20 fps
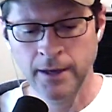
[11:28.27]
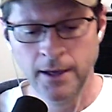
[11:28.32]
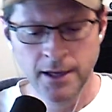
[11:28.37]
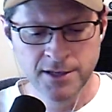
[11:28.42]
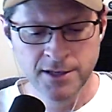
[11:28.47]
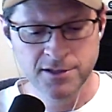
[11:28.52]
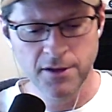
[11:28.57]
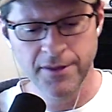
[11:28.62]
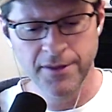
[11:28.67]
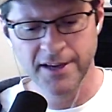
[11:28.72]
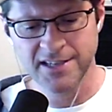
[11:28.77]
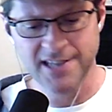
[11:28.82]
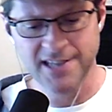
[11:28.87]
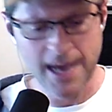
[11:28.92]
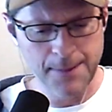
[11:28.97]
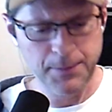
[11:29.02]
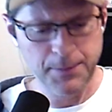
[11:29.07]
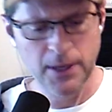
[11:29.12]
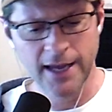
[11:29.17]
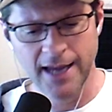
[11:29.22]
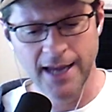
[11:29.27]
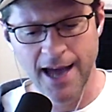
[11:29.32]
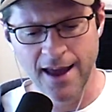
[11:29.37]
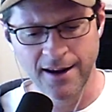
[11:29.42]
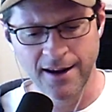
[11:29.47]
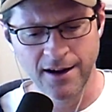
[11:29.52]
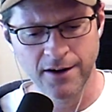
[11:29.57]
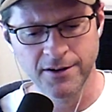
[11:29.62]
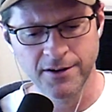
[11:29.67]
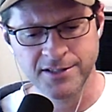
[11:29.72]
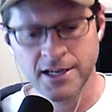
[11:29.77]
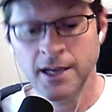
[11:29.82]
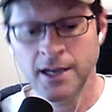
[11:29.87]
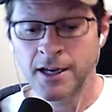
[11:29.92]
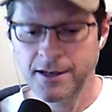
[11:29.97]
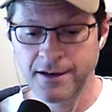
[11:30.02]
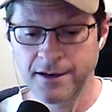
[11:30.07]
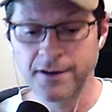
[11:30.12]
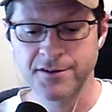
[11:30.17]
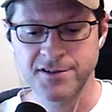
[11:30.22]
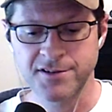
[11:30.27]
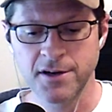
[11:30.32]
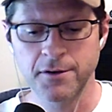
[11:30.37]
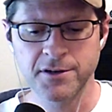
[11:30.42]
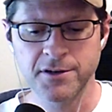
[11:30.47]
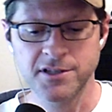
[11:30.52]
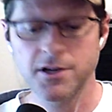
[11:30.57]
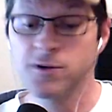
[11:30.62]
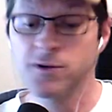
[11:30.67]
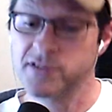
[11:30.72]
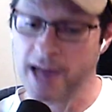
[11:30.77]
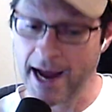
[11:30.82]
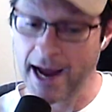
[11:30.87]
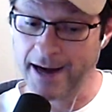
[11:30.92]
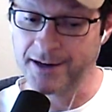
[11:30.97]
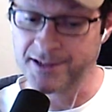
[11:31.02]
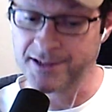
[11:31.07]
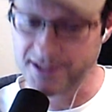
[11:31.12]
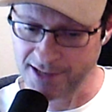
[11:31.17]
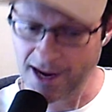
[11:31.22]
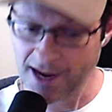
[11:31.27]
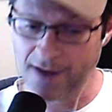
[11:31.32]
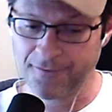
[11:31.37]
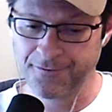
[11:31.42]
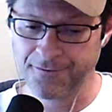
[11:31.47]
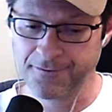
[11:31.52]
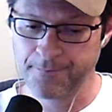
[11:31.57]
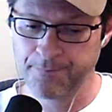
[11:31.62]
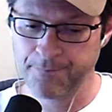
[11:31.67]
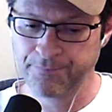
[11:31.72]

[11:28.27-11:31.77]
So the example I got here is, dear so-and-so's higher self,